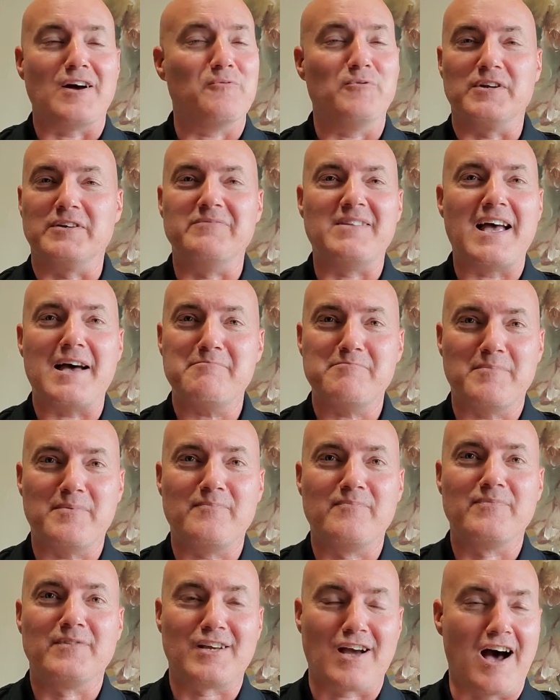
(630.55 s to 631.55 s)
I wasn't that
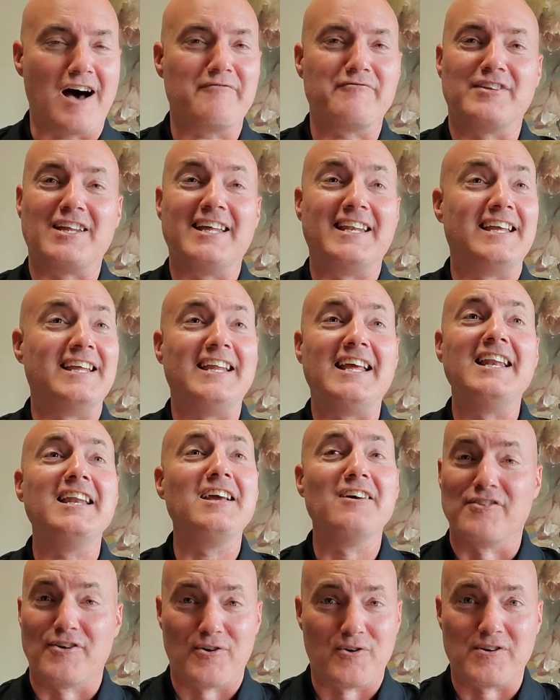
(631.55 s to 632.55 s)
confident in any
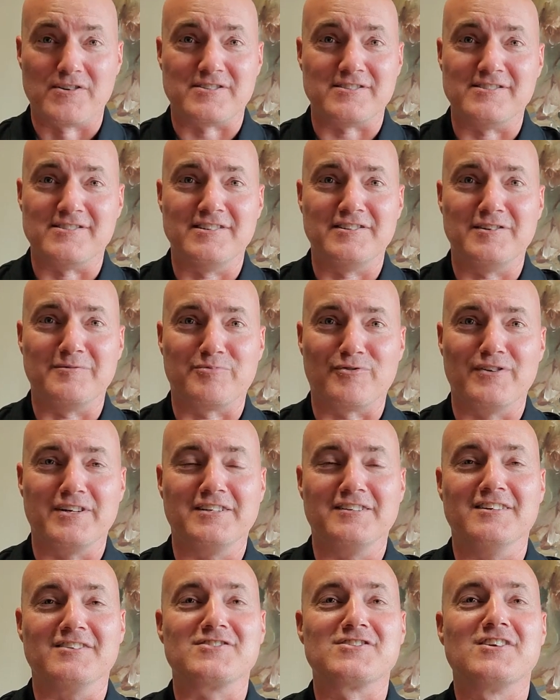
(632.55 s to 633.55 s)
of the horses in the
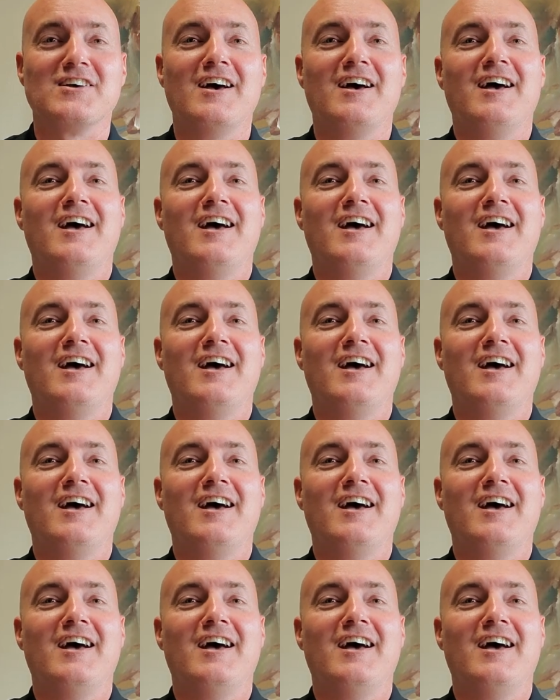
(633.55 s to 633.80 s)
Preakness.